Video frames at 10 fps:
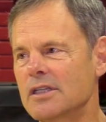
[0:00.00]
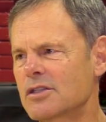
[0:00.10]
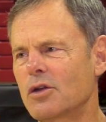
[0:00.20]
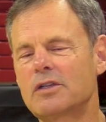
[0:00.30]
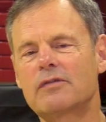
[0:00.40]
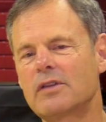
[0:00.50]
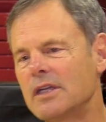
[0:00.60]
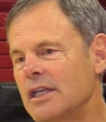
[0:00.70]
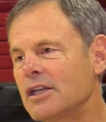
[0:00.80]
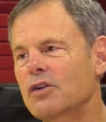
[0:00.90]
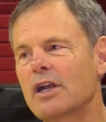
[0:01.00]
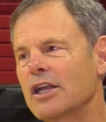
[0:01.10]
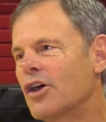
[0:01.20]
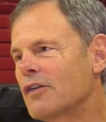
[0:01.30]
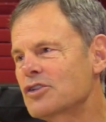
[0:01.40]
It's no different than hitting a great
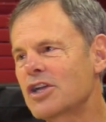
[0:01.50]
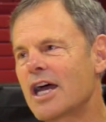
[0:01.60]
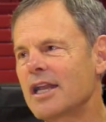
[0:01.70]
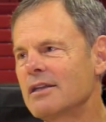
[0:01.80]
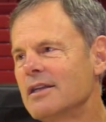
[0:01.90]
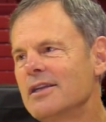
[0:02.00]
golf shot,